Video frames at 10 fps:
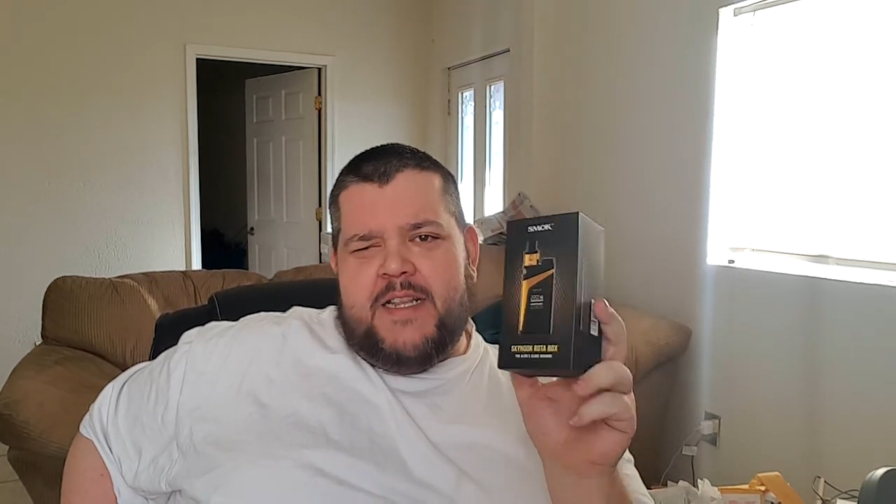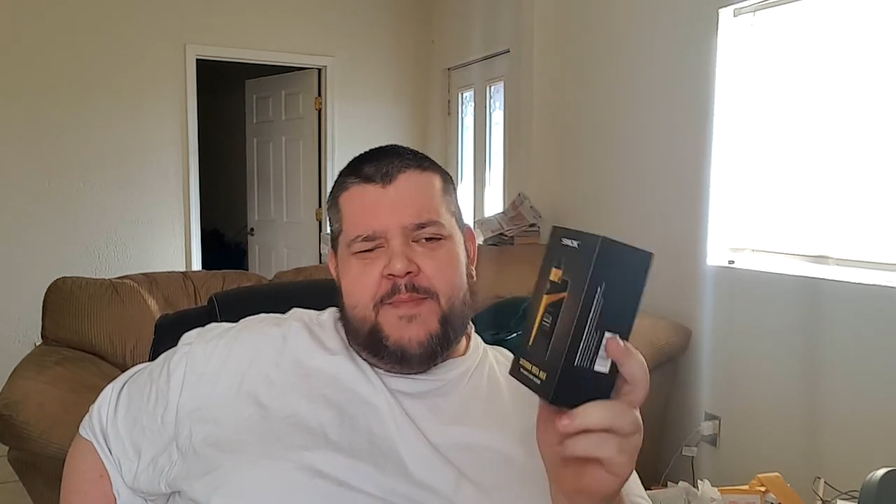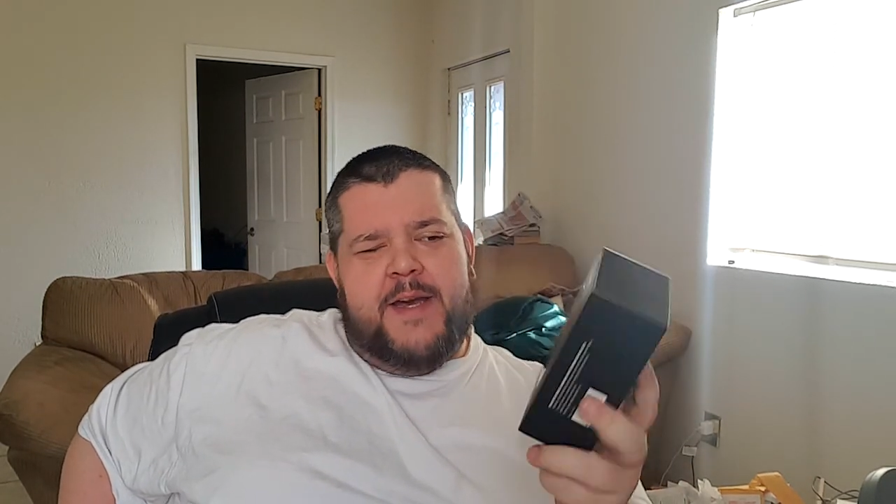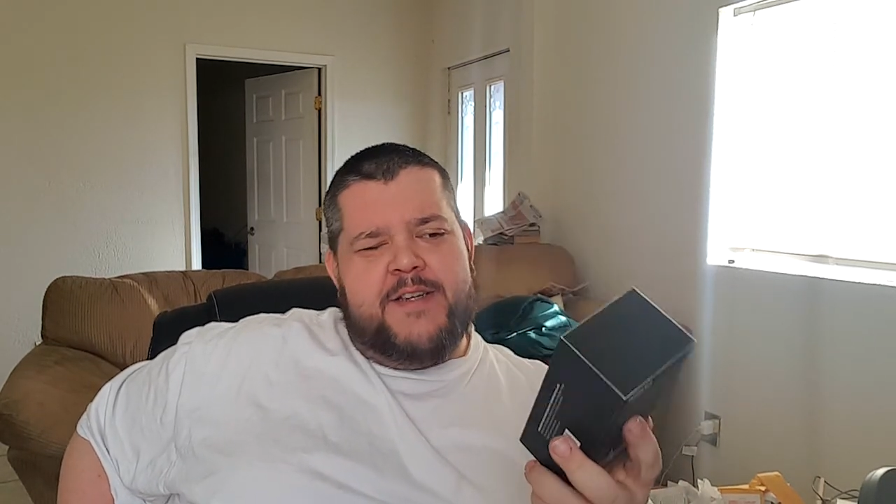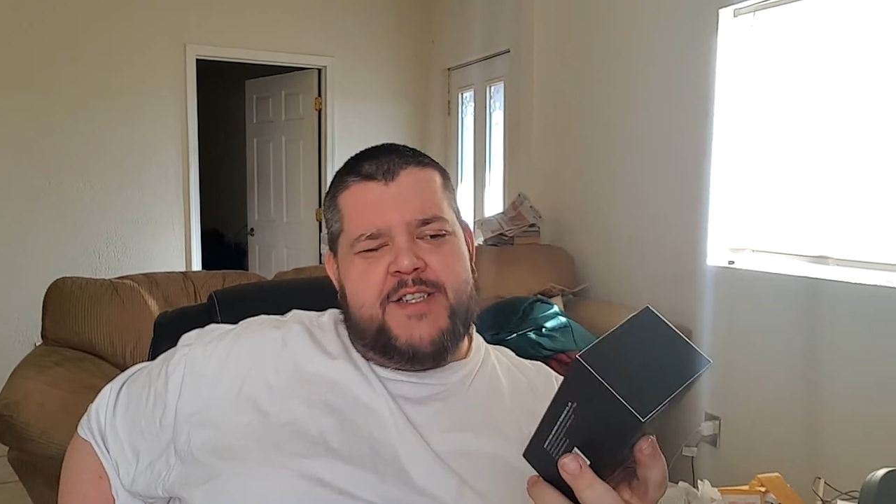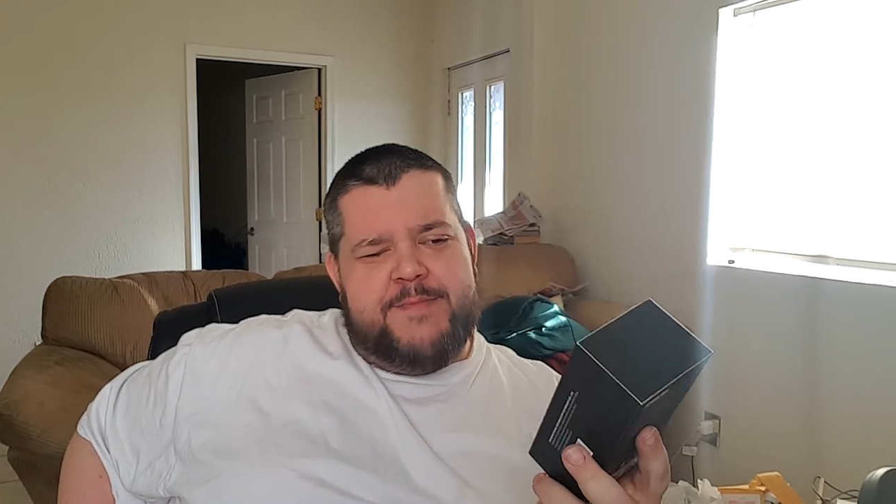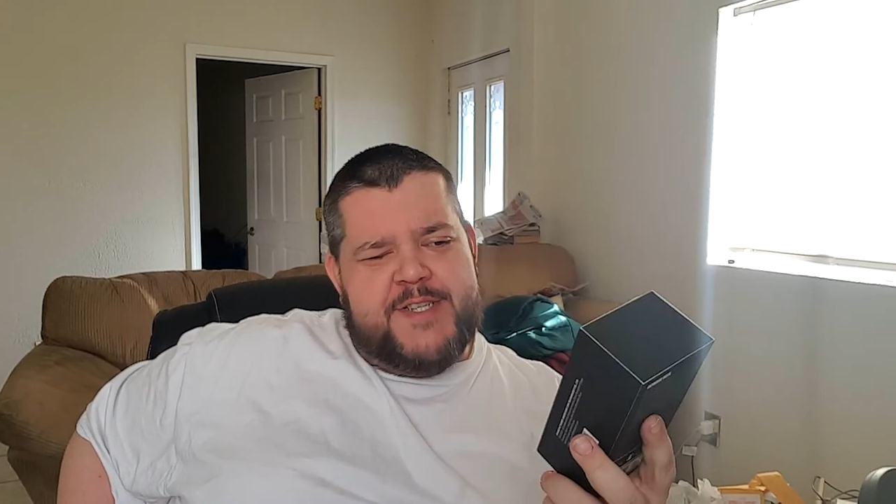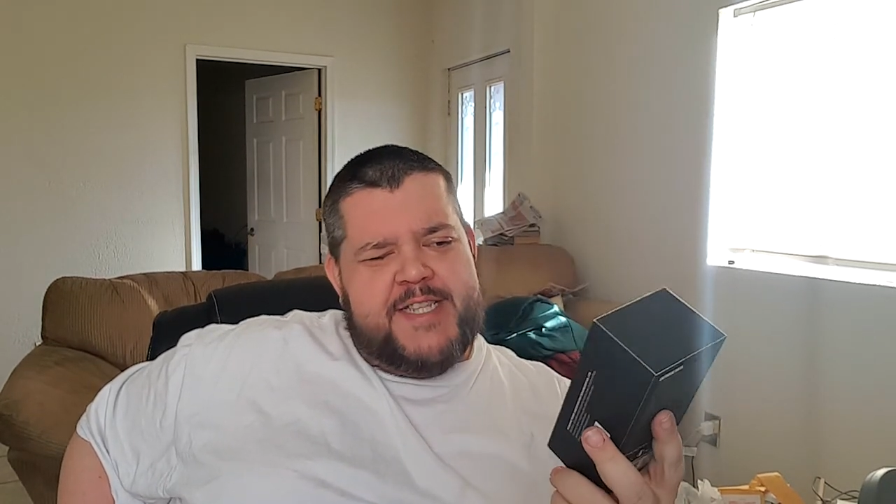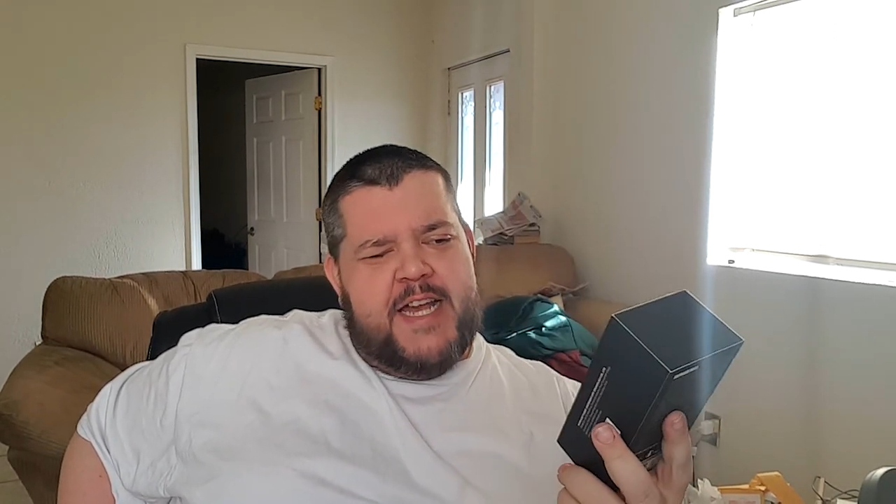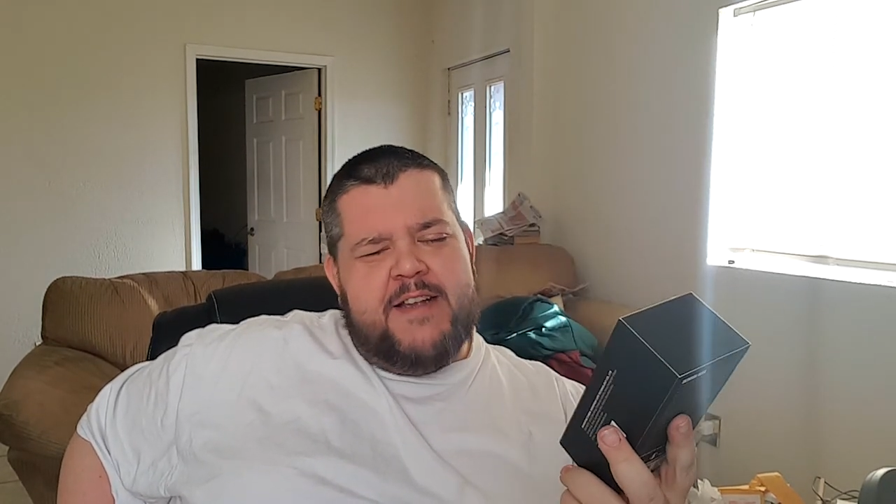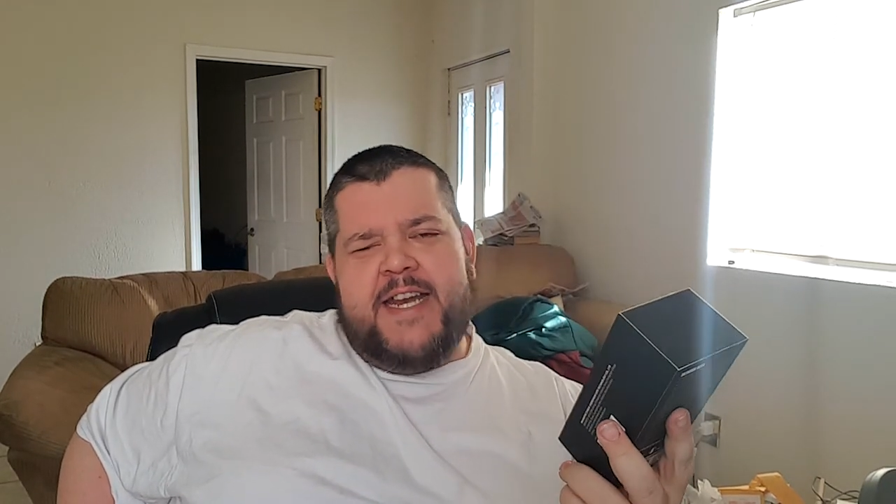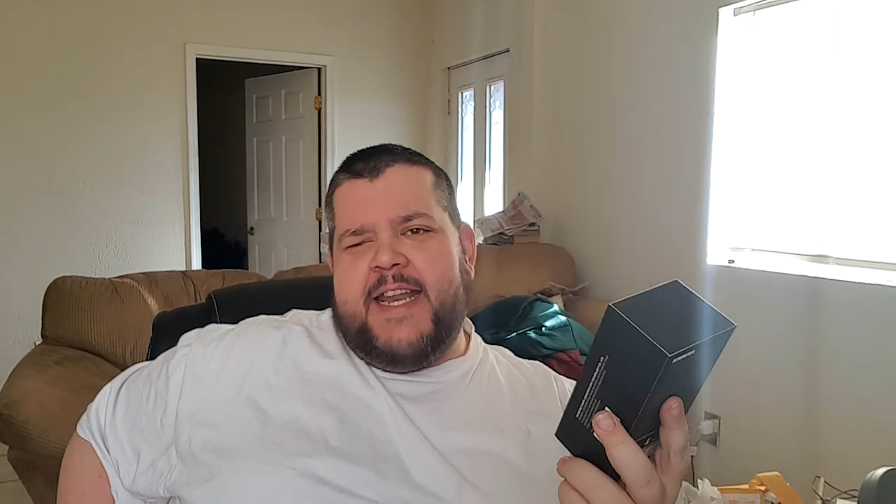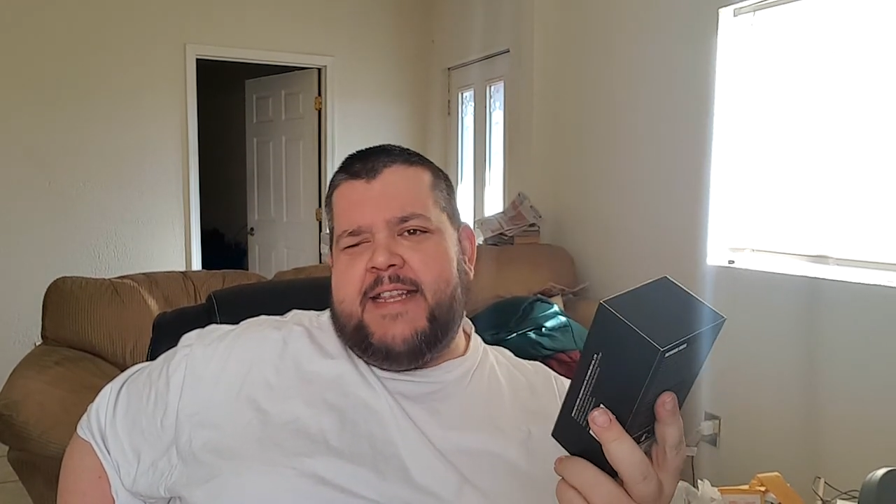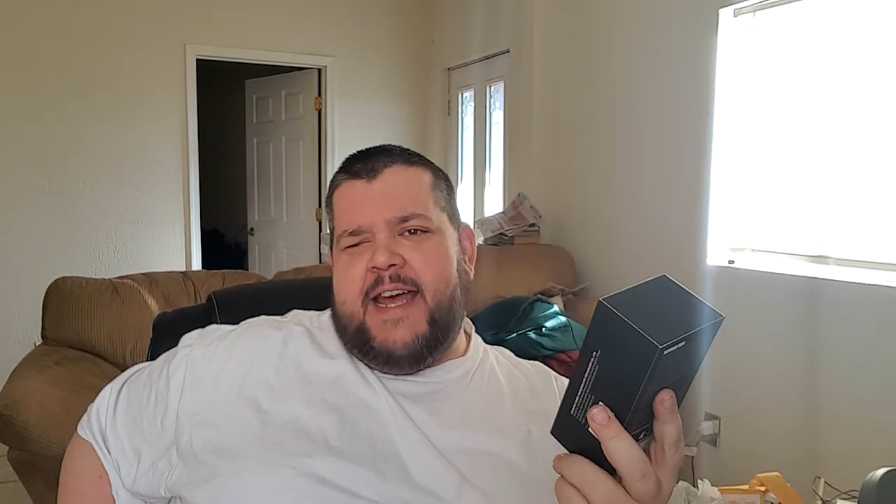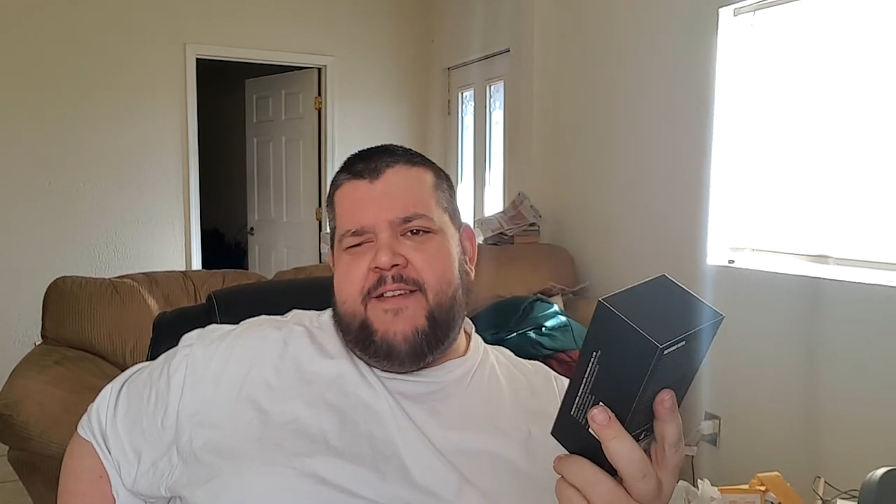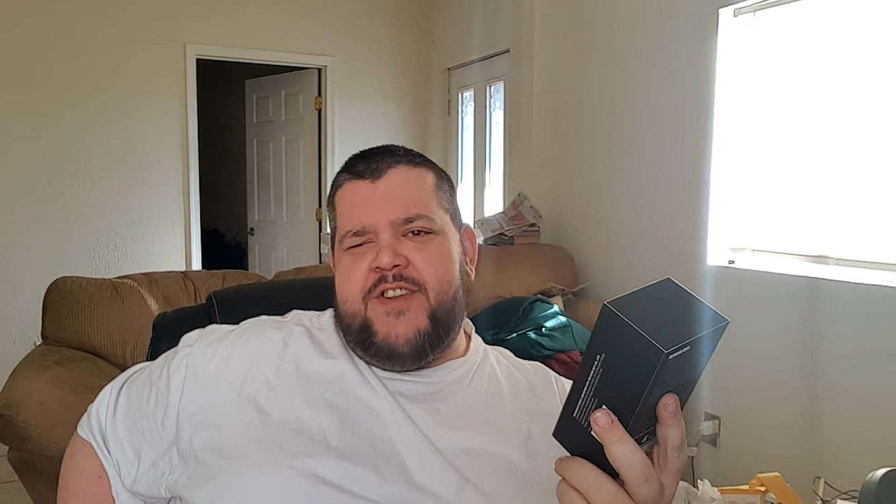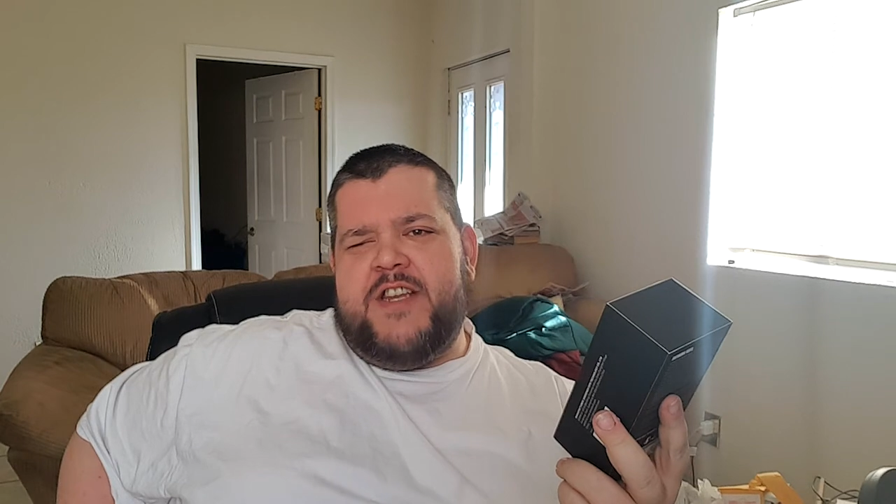about because I'm just now kind of diving